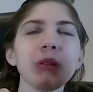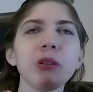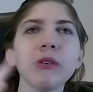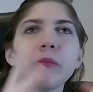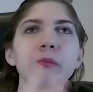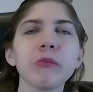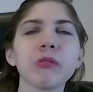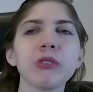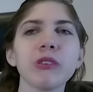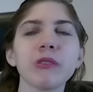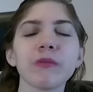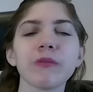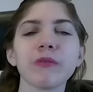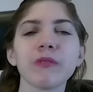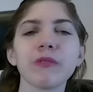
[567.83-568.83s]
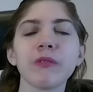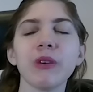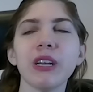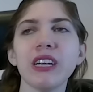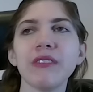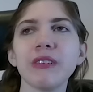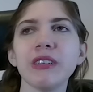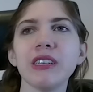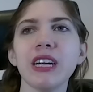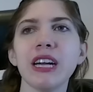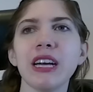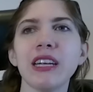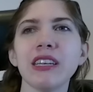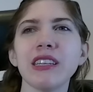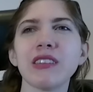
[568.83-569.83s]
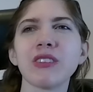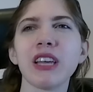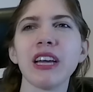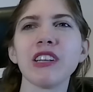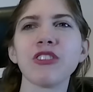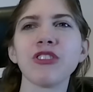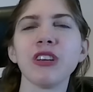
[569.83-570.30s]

blooms or whatever, and it's kind of